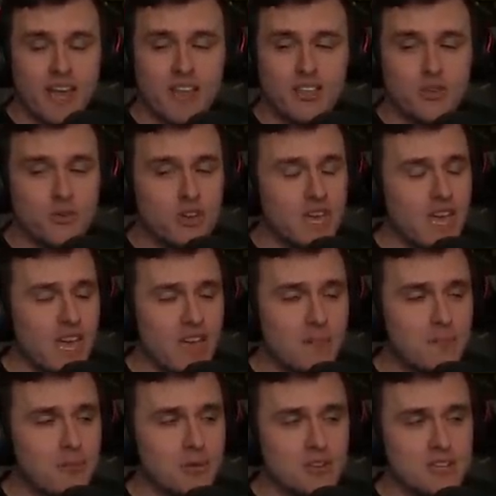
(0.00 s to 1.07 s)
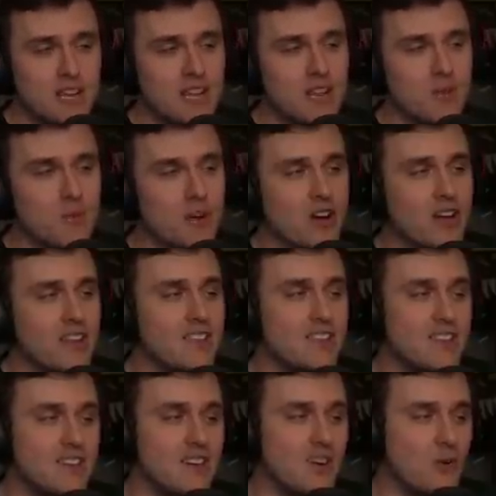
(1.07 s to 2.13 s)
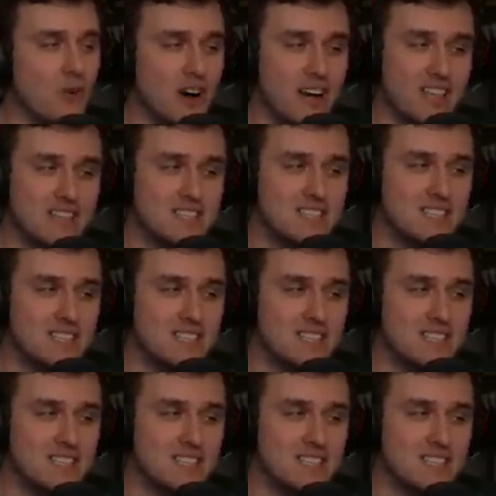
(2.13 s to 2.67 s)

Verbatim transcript: and you can't put it anywhere. And you know what?